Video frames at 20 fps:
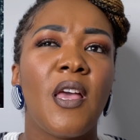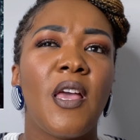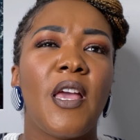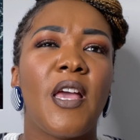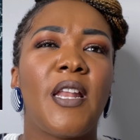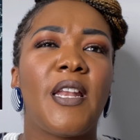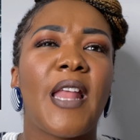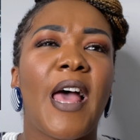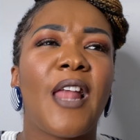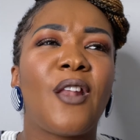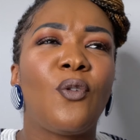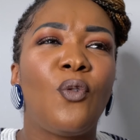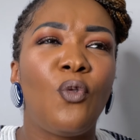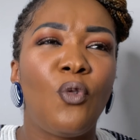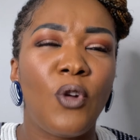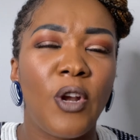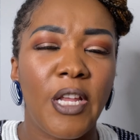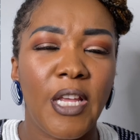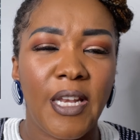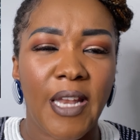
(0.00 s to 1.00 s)
And not
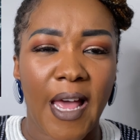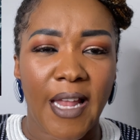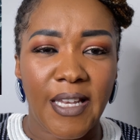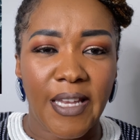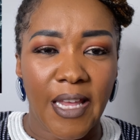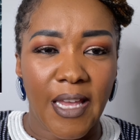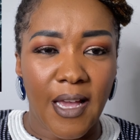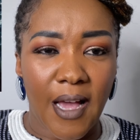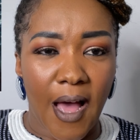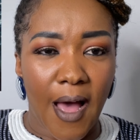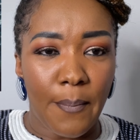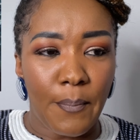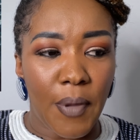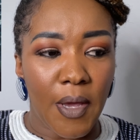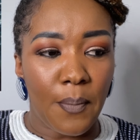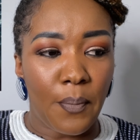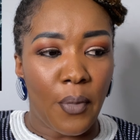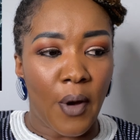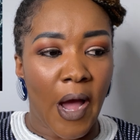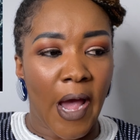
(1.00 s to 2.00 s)
only that they copy,
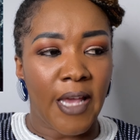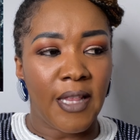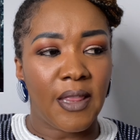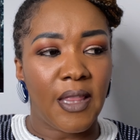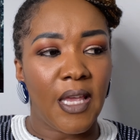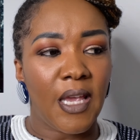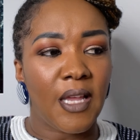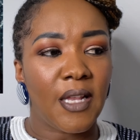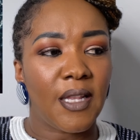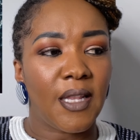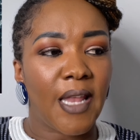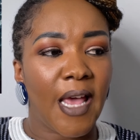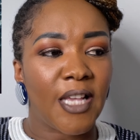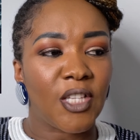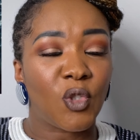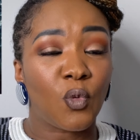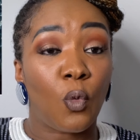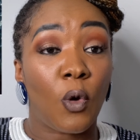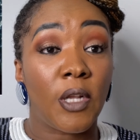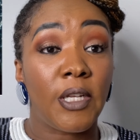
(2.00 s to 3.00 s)
but I think
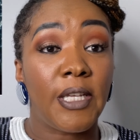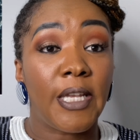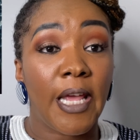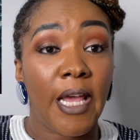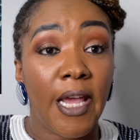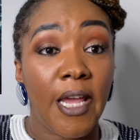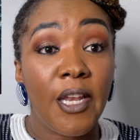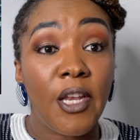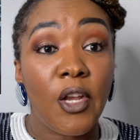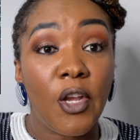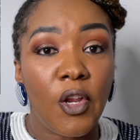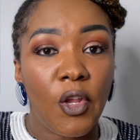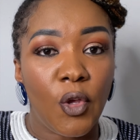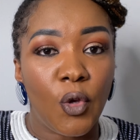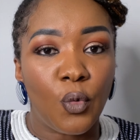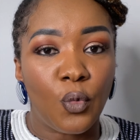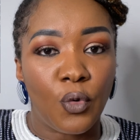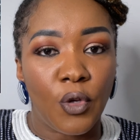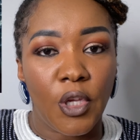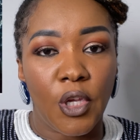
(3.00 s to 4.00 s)
that's what they
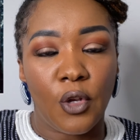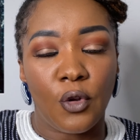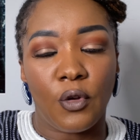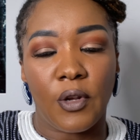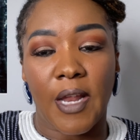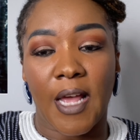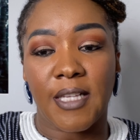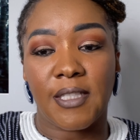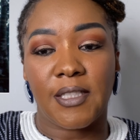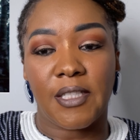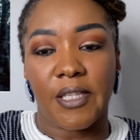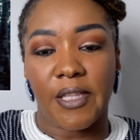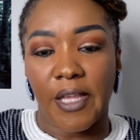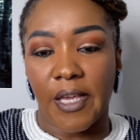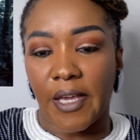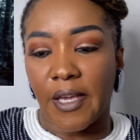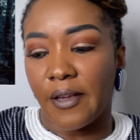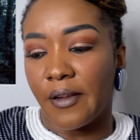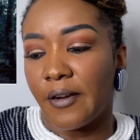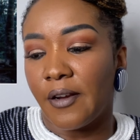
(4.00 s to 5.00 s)
knew, you know, that's
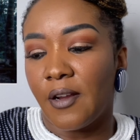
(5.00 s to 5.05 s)
their,